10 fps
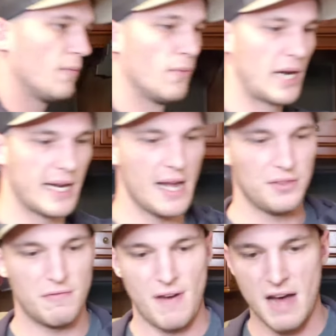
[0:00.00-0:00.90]
when I got
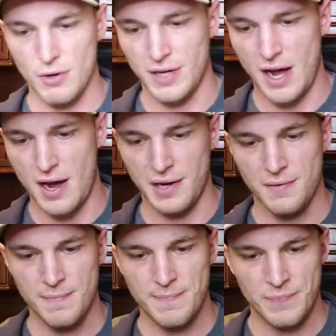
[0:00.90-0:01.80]
the 509,
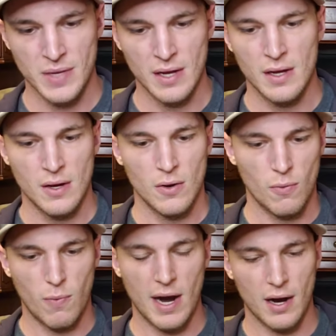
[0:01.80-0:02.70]

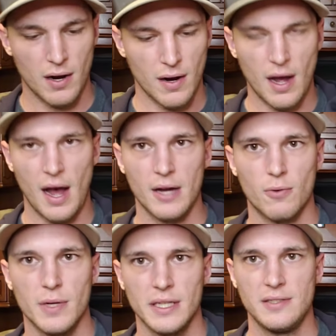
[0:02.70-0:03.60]
where I don't
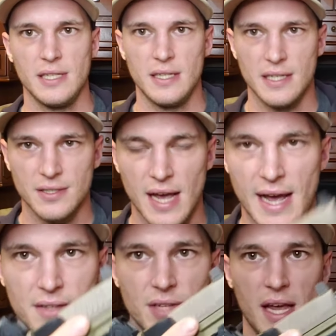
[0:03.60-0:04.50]
really see this
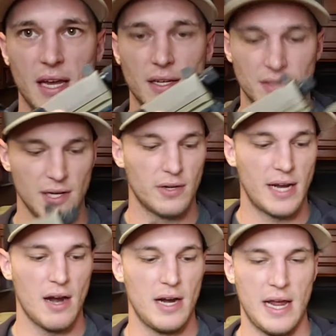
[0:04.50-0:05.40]
as a concealed
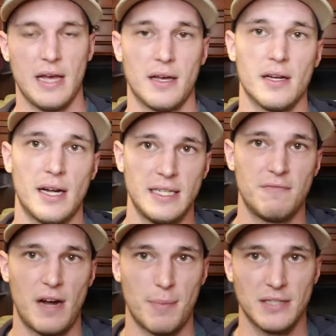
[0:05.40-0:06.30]
carry handgun. I did
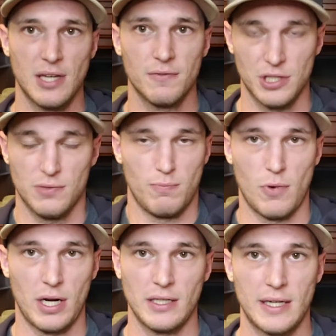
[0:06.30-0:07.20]
find myself just
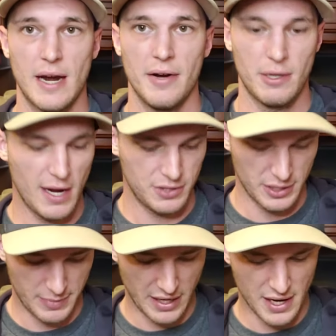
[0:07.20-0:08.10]
wanting to carry it around
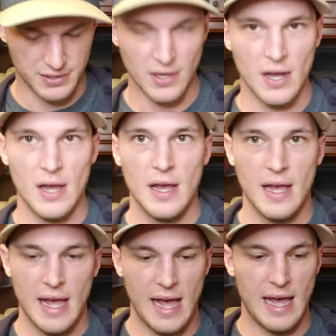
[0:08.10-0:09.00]
just because.
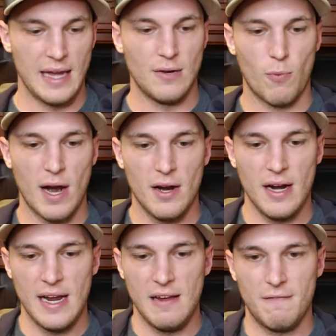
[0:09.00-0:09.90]
And where
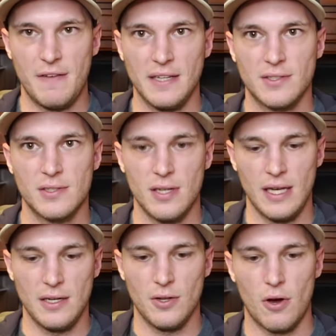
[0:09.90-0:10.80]
it fits
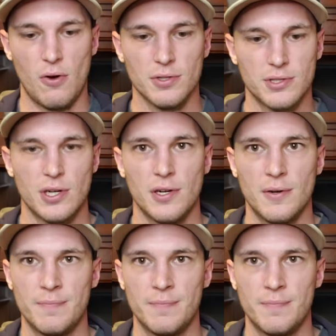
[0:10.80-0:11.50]
into the holster